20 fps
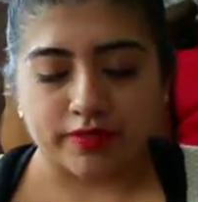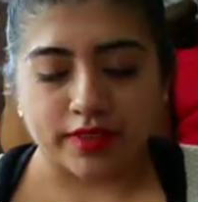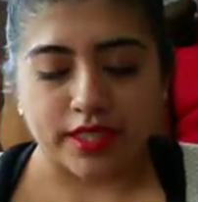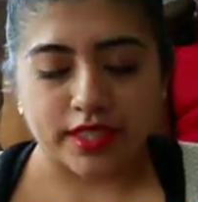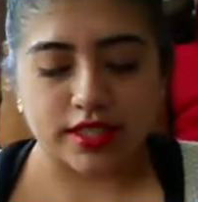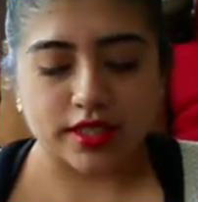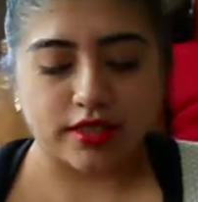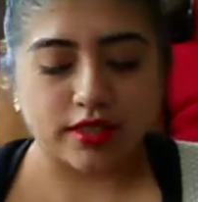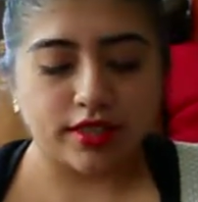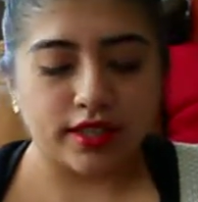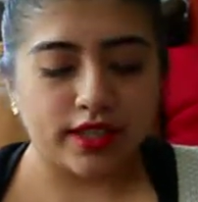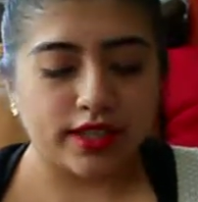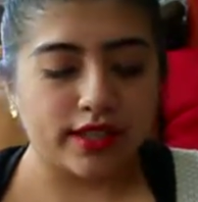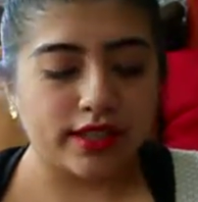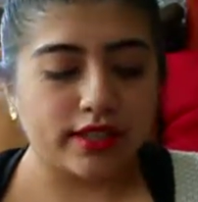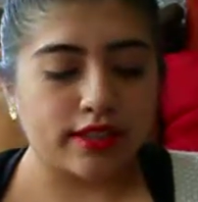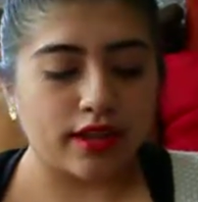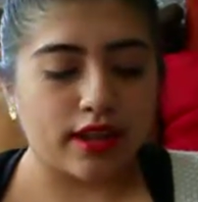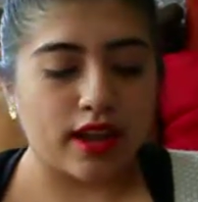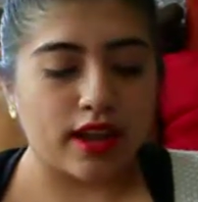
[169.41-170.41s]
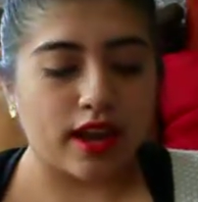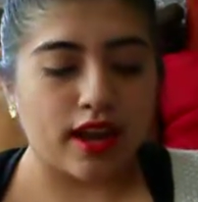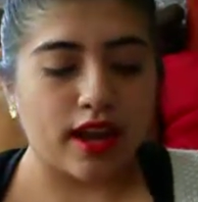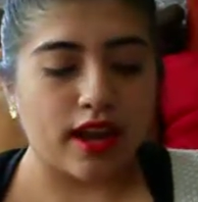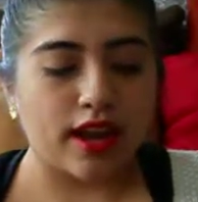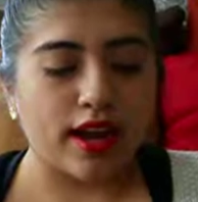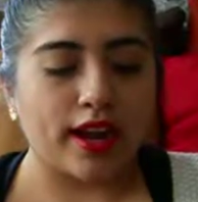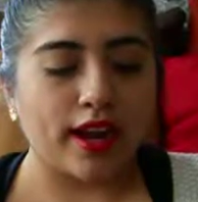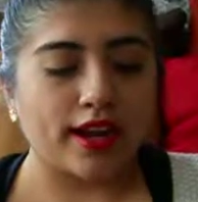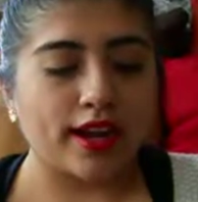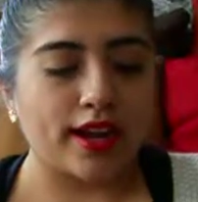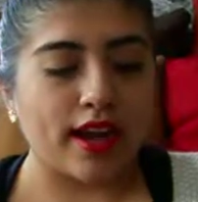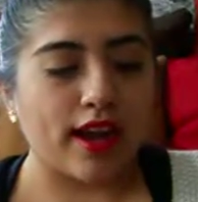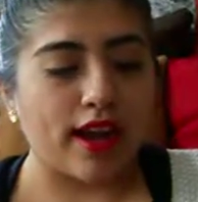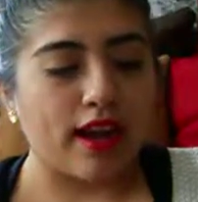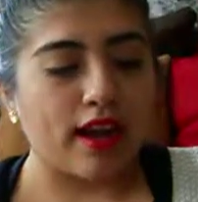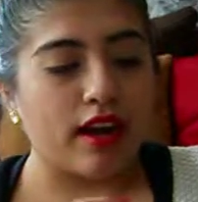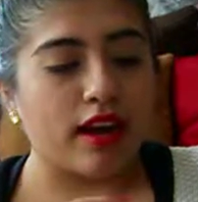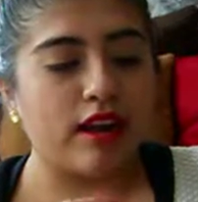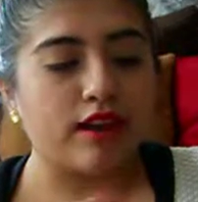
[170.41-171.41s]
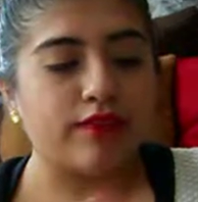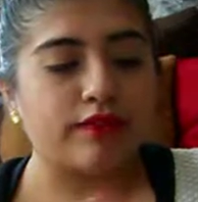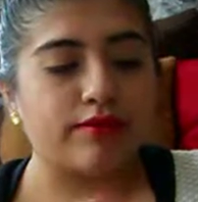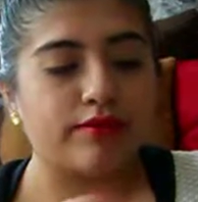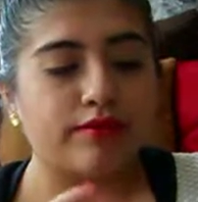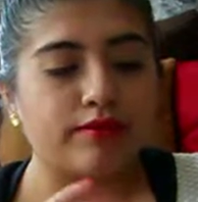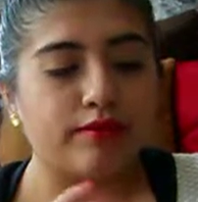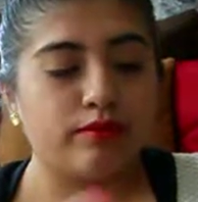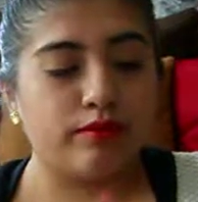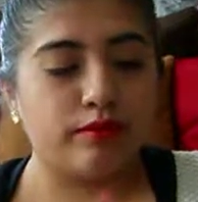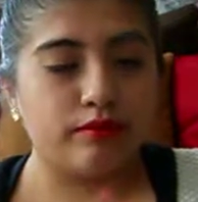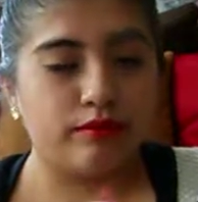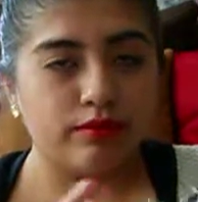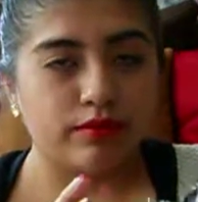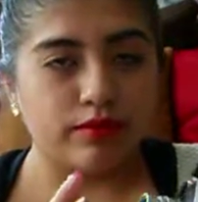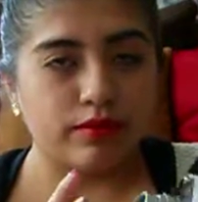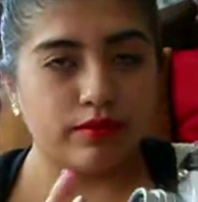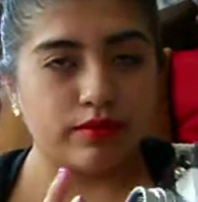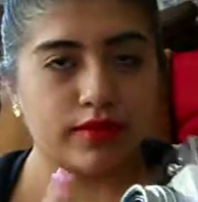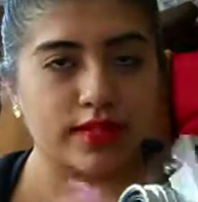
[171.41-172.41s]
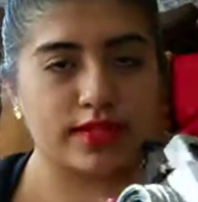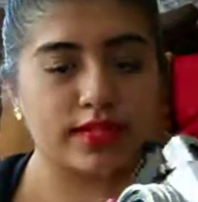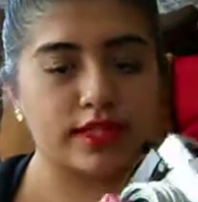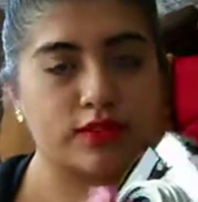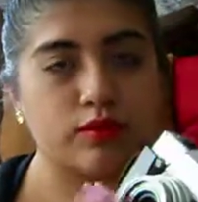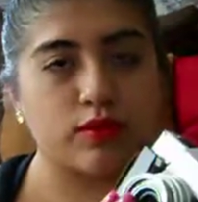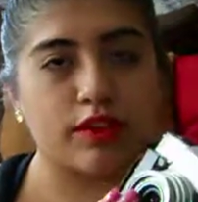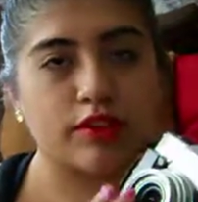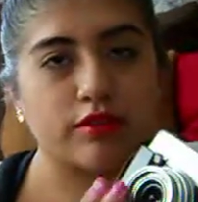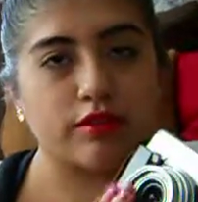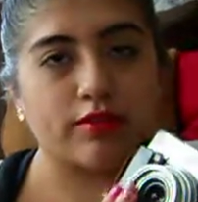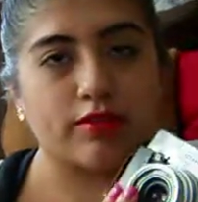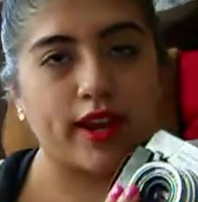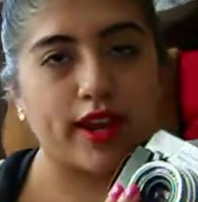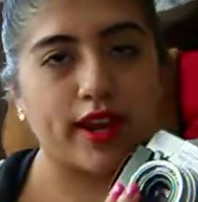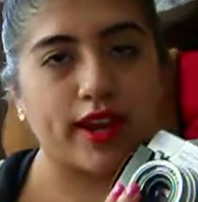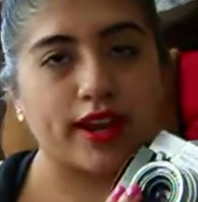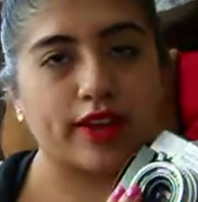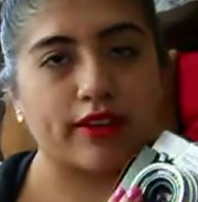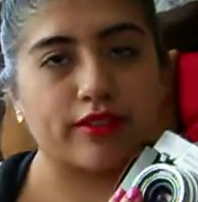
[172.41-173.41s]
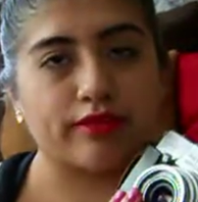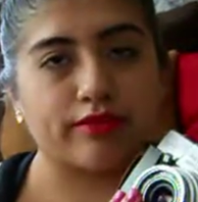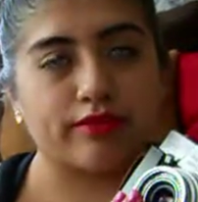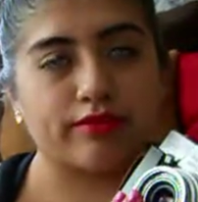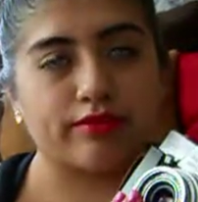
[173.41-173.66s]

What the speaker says: So then I have, this is one of my